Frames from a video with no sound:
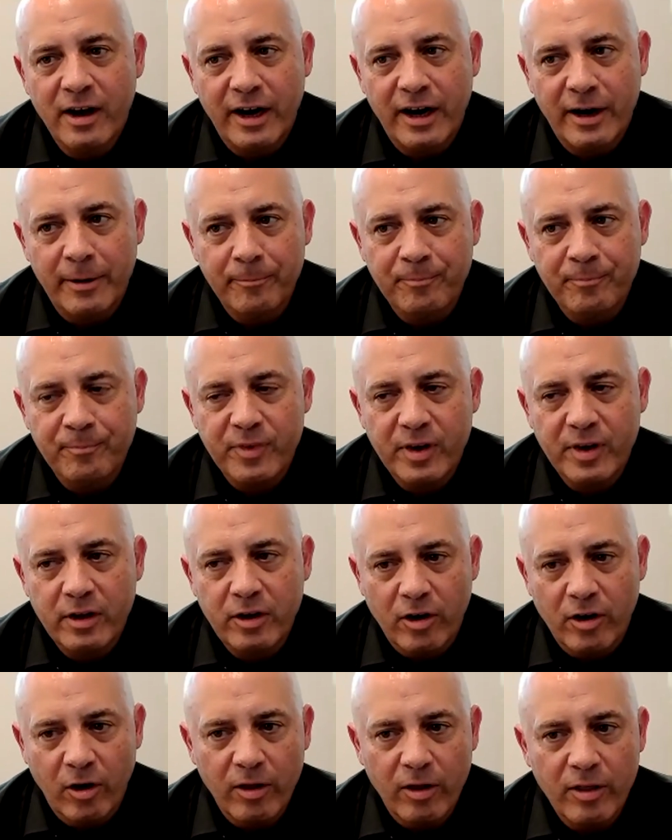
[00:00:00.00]

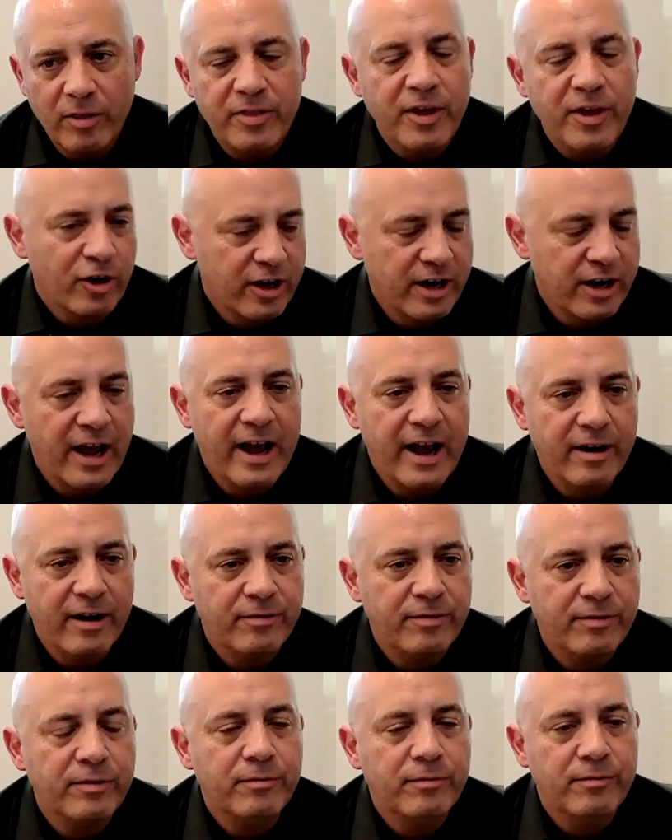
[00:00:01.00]
they're going to
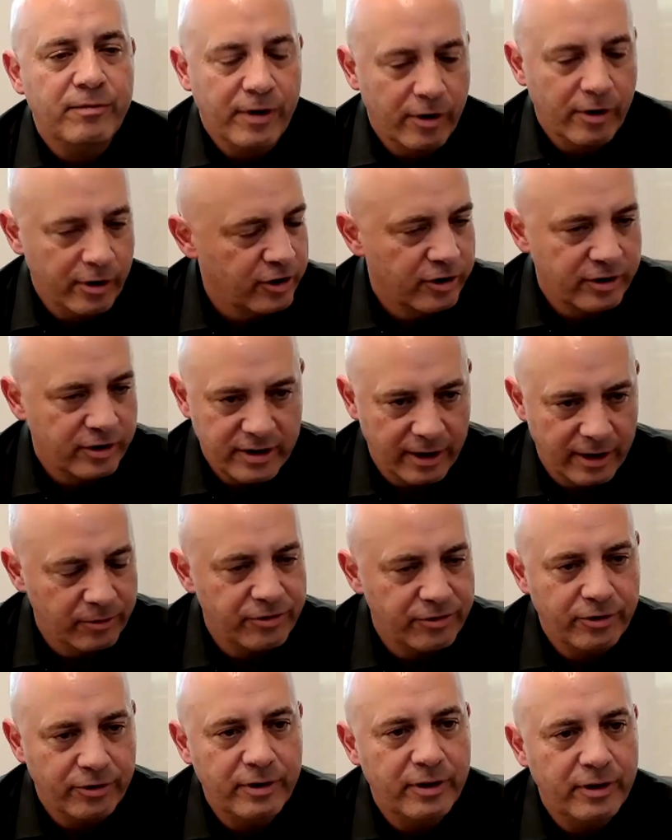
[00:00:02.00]
have very good
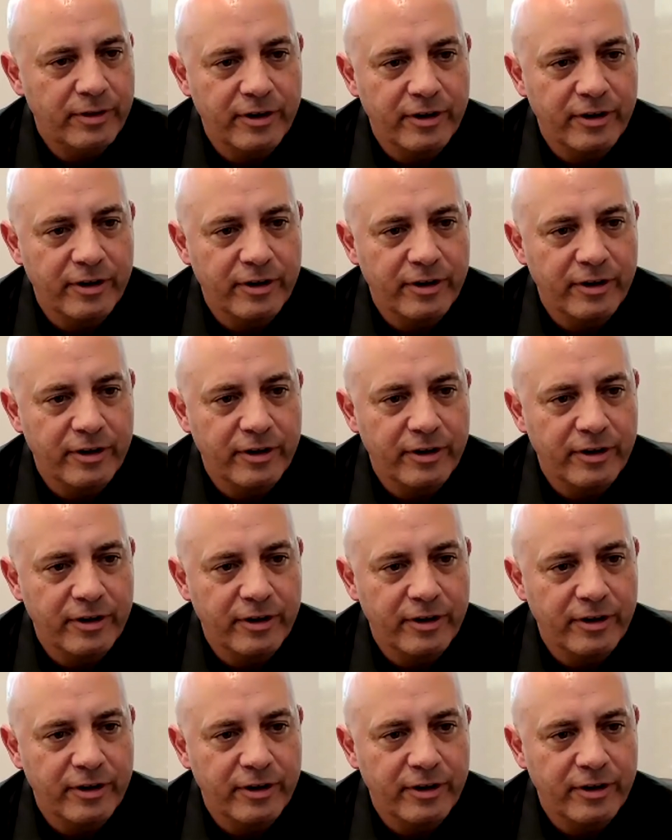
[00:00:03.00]
counsel.